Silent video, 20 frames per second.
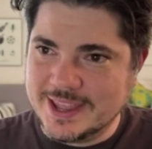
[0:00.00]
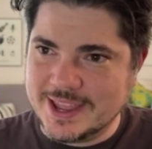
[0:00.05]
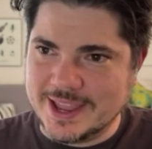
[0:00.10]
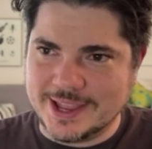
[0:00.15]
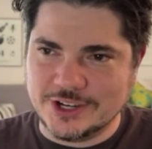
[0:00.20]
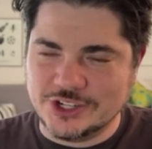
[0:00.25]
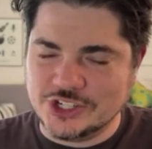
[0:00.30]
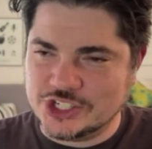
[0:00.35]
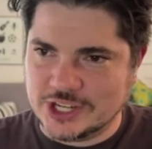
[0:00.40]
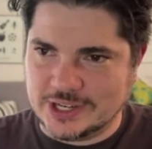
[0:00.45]

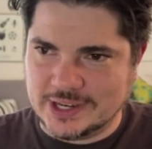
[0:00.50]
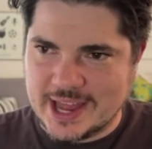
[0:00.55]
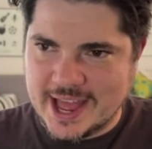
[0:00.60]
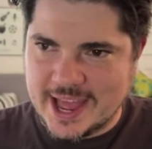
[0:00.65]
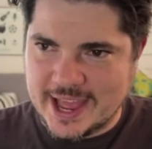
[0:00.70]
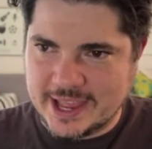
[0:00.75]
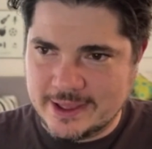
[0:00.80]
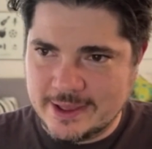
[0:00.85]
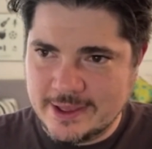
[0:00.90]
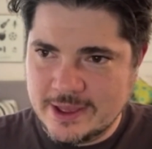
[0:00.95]
in
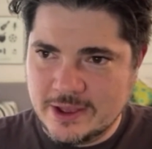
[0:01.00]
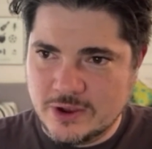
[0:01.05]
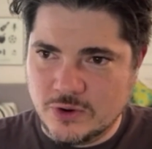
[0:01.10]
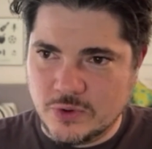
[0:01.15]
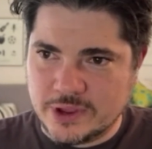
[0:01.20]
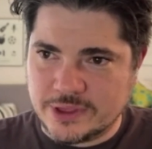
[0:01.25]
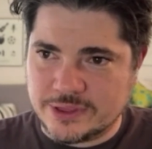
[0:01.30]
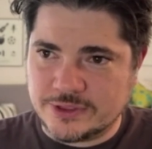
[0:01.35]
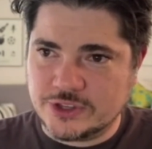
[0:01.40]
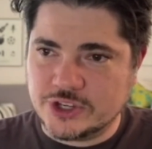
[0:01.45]
July
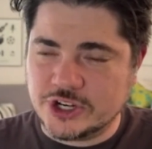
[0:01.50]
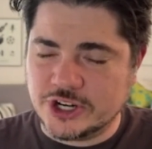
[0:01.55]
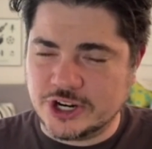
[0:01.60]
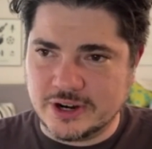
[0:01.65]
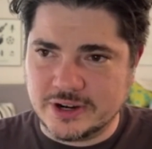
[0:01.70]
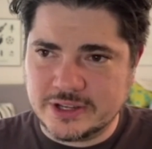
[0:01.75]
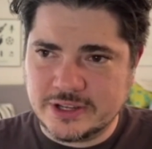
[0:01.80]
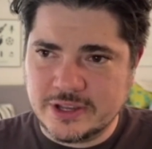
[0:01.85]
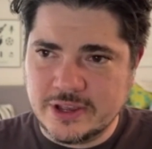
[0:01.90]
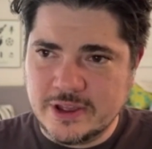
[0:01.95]
with
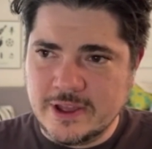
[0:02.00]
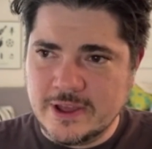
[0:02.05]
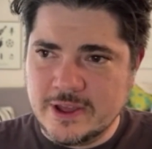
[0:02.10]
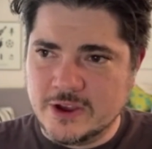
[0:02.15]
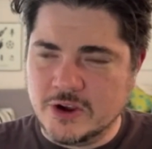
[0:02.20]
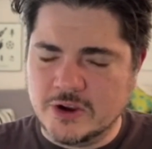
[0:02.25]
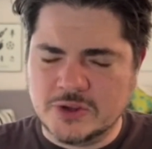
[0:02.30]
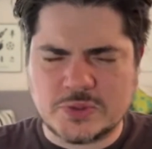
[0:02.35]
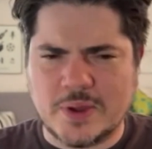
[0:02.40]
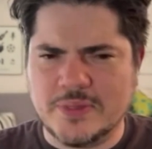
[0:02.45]
Turk,
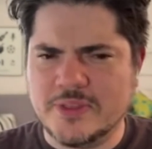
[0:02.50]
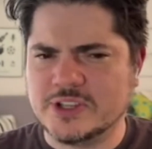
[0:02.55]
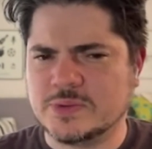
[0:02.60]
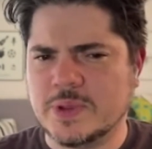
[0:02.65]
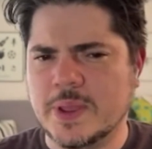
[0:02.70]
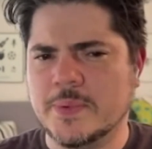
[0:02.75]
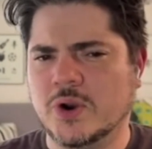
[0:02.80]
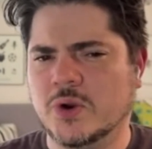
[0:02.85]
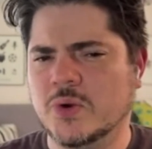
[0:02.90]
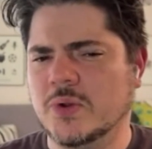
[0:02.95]
who's one of those
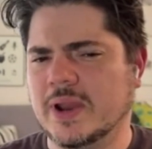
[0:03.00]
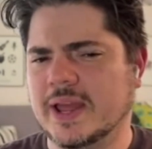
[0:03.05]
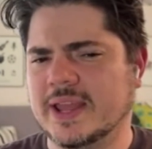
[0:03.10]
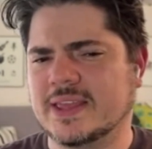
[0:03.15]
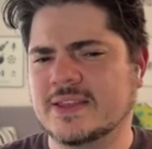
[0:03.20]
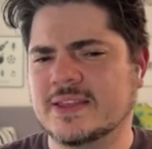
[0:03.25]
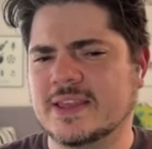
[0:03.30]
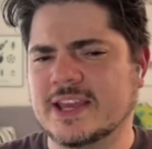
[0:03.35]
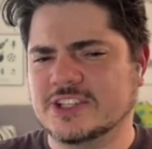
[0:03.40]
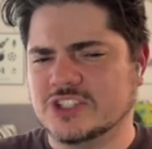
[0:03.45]
people who like
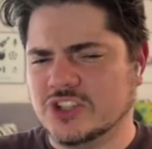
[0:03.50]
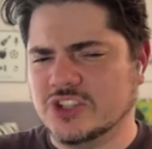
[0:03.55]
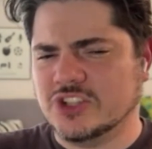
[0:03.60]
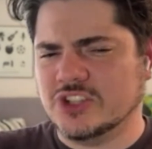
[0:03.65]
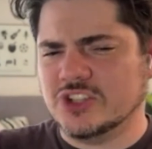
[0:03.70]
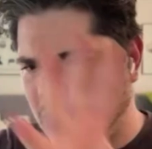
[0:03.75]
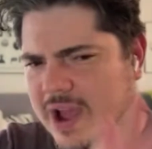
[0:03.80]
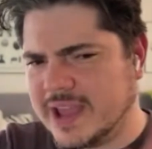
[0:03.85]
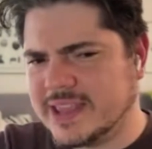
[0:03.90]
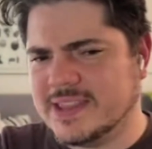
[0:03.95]
isn't
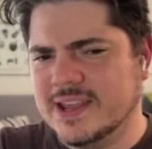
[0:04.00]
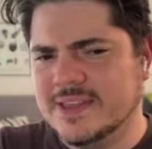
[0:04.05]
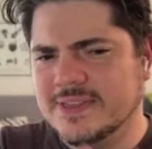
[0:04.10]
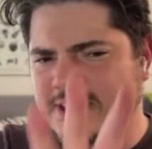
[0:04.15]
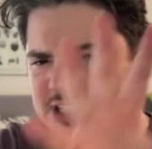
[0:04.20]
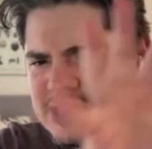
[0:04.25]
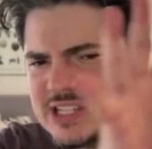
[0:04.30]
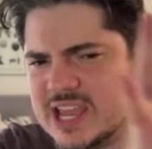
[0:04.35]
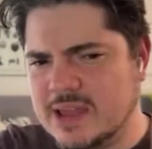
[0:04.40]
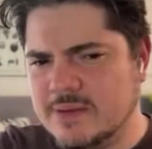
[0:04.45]
quite in the
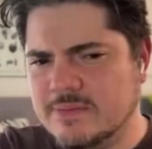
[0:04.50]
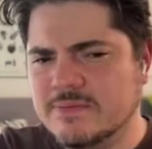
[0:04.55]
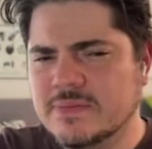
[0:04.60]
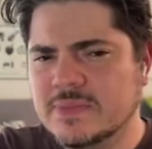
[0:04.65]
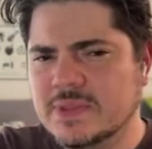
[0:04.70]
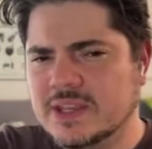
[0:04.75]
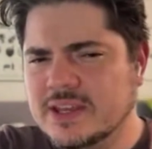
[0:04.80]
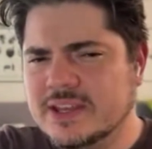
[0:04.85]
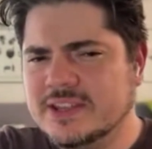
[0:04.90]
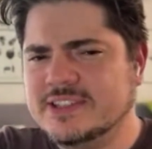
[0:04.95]
same
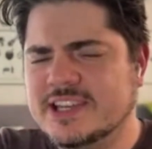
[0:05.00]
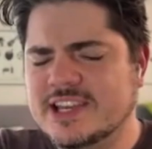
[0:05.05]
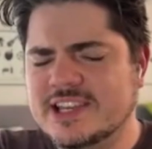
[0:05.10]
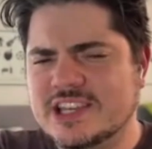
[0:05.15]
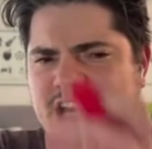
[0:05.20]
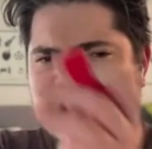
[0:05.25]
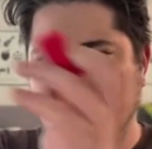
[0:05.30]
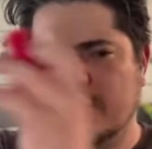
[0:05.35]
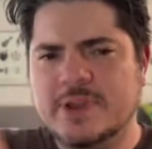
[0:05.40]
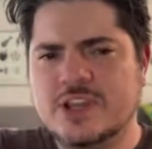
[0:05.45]

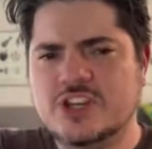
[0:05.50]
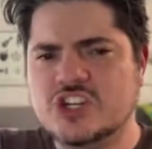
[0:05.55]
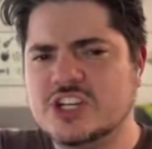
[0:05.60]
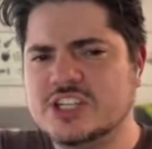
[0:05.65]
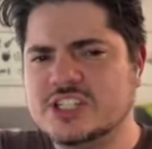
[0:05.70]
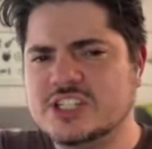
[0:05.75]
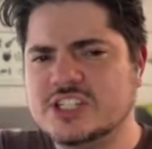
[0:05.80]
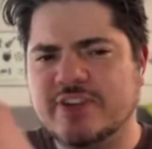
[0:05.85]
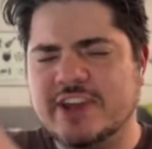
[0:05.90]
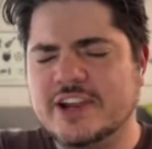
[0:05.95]
TTRPG
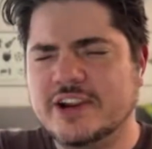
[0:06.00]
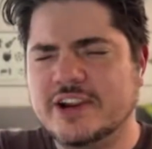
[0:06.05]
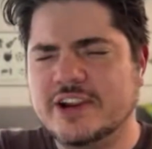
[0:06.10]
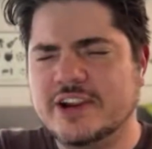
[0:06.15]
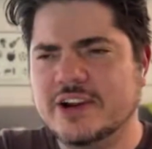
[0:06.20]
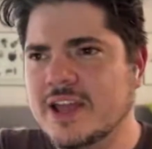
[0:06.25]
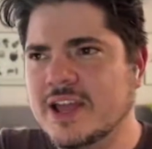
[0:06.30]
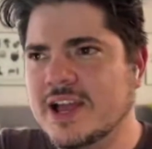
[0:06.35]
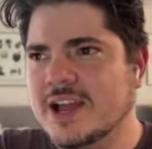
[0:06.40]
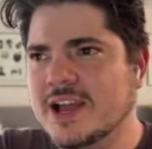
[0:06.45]
sphere.
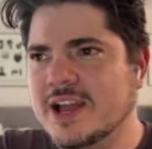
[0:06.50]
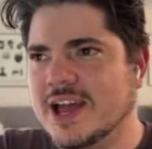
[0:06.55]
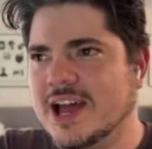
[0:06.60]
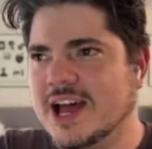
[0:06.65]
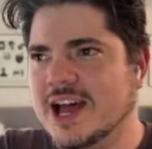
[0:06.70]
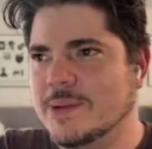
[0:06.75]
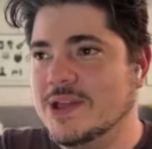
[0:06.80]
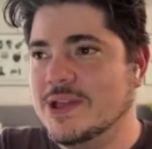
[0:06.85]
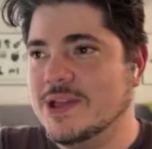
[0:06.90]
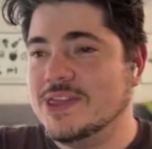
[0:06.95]

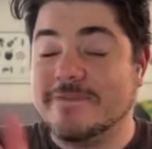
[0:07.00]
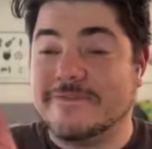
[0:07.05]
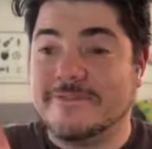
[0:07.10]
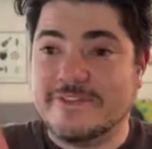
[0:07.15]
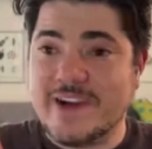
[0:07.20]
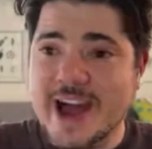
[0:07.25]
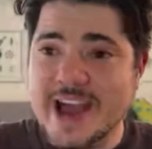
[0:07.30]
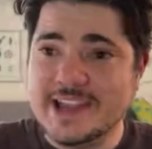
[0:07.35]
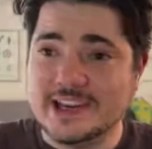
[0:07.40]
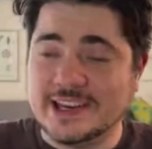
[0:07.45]
And then
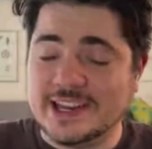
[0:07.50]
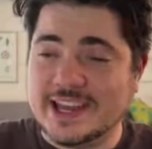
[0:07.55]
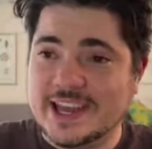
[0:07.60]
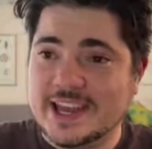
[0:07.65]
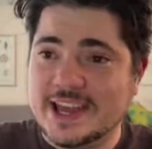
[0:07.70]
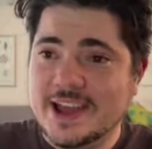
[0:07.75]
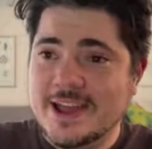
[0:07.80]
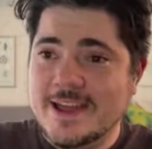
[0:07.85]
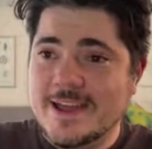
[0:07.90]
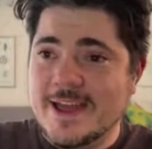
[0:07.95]

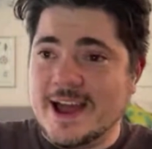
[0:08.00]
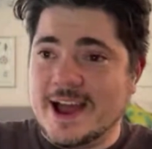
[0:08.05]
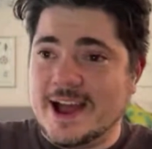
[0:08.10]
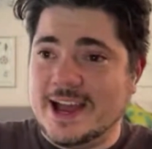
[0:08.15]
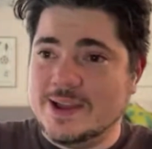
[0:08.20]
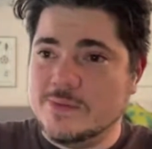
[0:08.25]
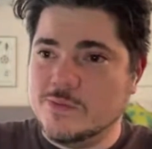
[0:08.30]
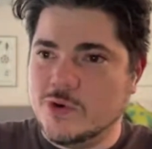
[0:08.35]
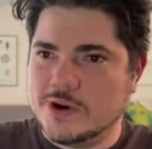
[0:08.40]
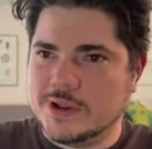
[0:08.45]
finally,
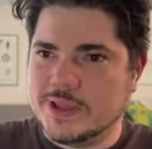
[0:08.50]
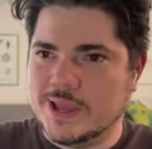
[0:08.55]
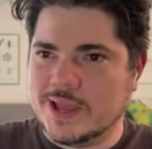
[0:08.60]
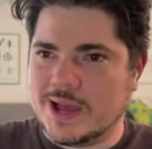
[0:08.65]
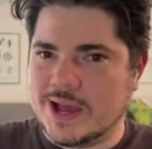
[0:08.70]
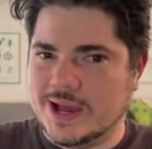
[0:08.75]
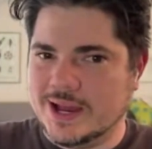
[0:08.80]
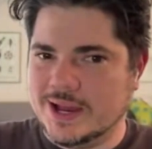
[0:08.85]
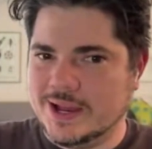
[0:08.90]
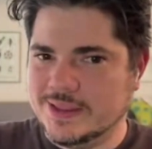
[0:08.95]
I'm working
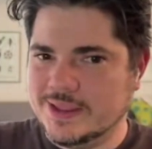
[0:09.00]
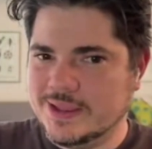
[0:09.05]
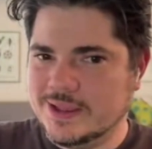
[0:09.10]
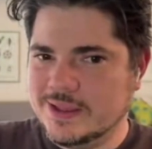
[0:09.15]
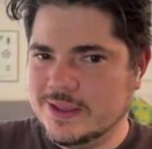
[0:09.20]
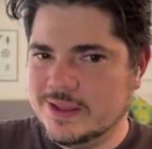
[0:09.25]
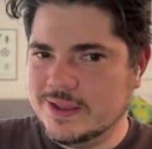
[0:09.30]
on